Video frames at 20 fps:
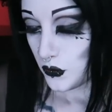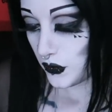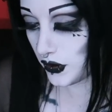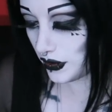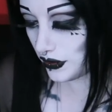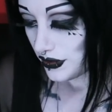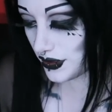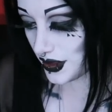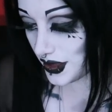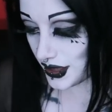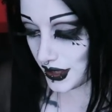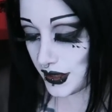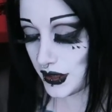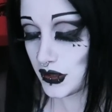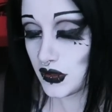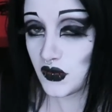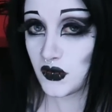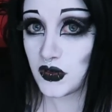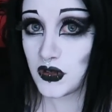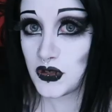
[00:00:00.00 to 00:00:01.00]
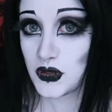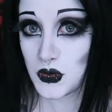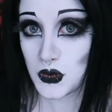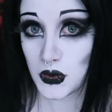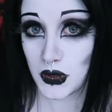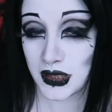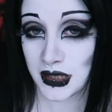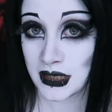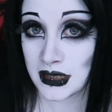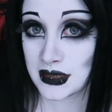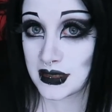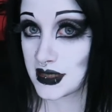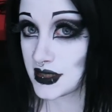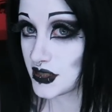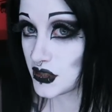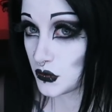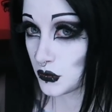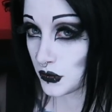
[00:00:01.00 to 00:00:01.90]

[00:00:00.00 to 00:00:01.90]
with individual links as